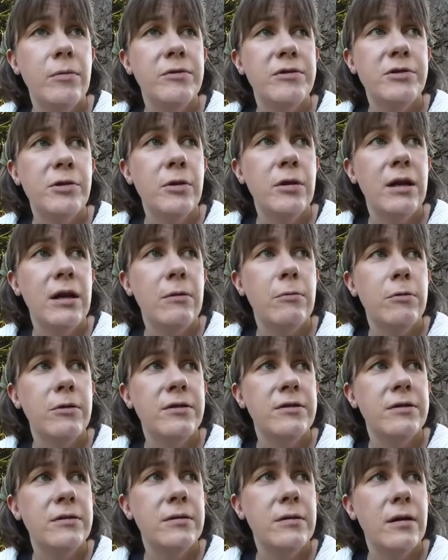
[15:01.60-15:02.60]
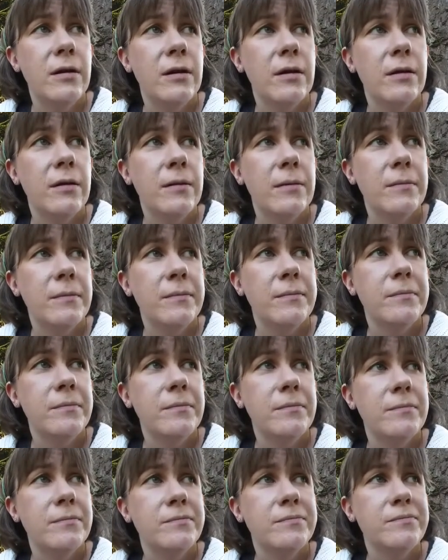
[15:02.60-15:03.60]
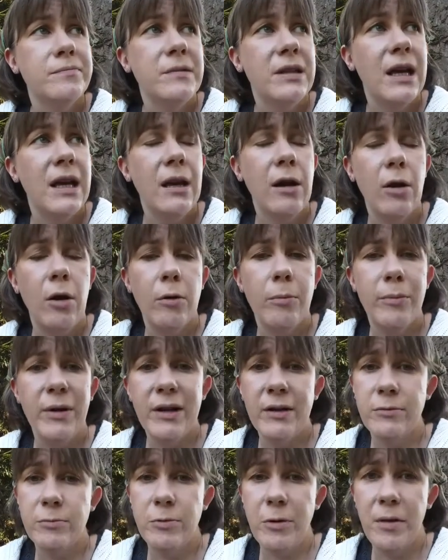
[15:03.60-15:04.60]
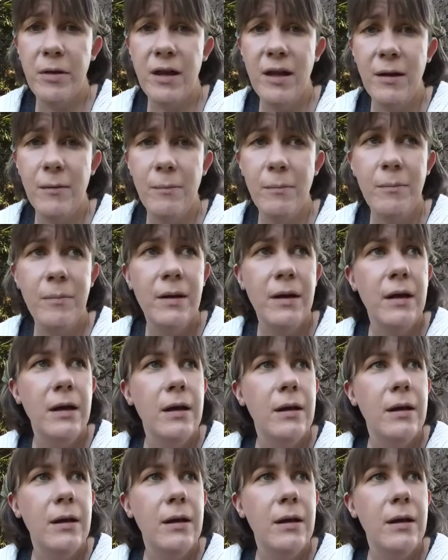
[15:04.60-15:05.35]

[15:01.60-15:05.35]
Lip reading: certainly would get along better with him.